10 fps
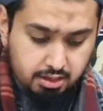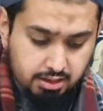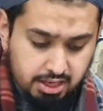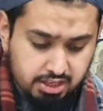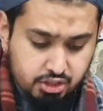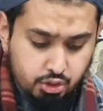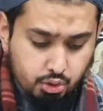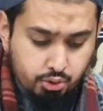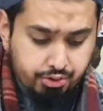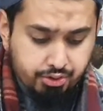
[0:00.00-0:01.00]
This
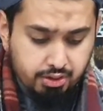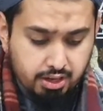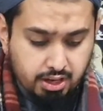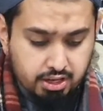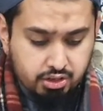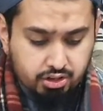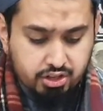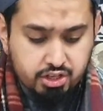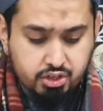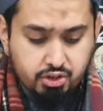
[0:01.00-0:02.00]
youth is not
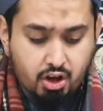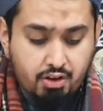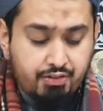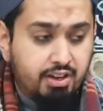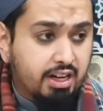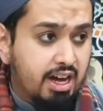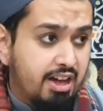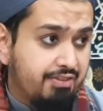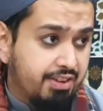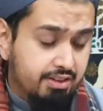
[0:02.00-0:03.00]
the son of a
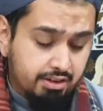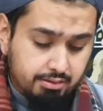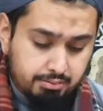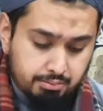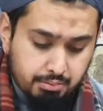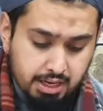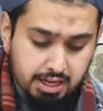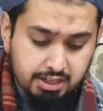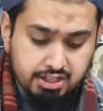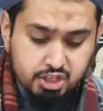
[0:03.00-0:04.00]
kafir,
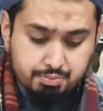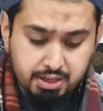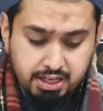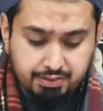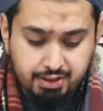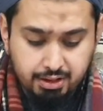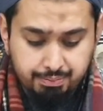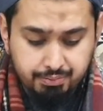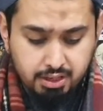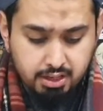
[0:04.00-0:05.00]
meaning disbeliever.
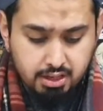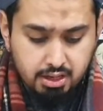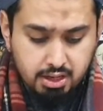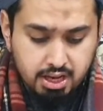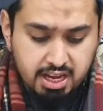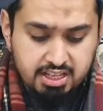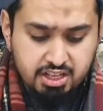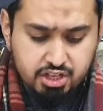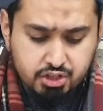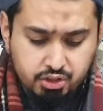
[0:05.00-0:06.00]
He is
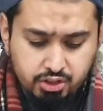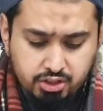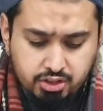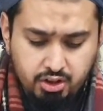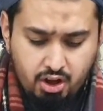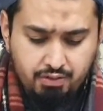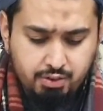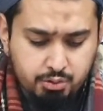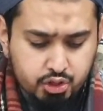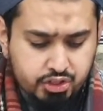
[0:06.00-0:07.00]
a son of
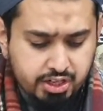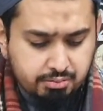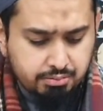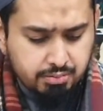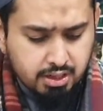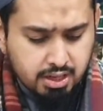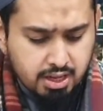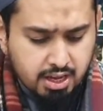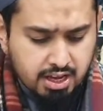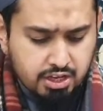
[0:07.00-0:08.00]
a Muslim.
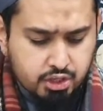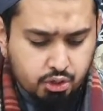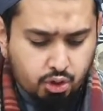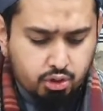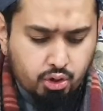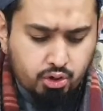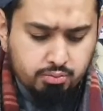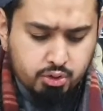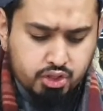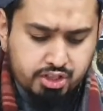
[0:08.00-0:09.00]
His
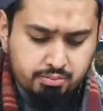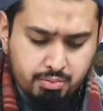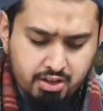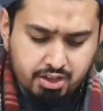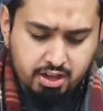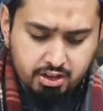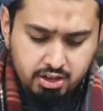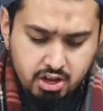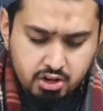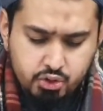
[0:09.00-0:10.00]
so-called Muslim mother
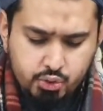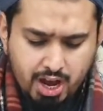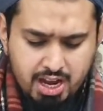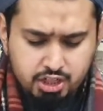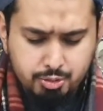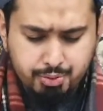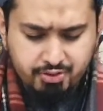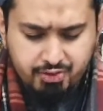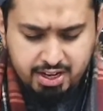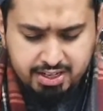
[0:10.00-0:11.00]
tried to
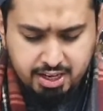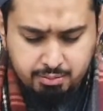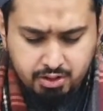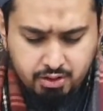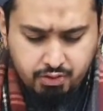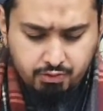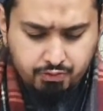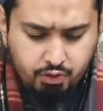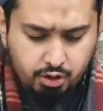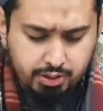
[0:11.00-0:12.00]
prevent him from
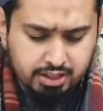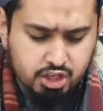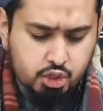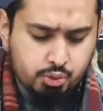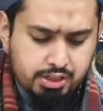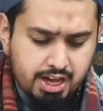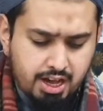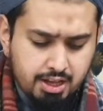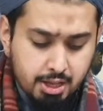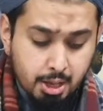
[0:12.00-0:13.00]
following the
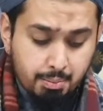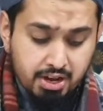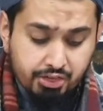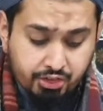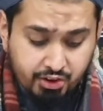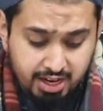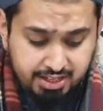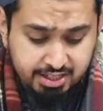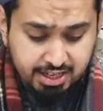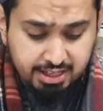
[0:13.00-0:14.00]
sunnah by
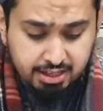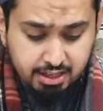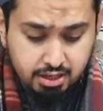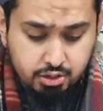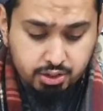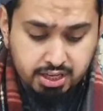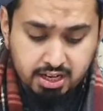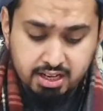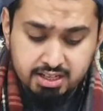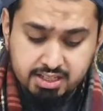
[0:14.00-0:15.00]
threatening to
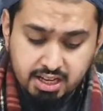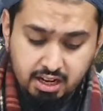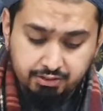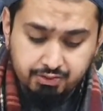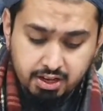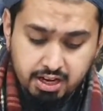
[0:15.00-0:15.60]
kill herself.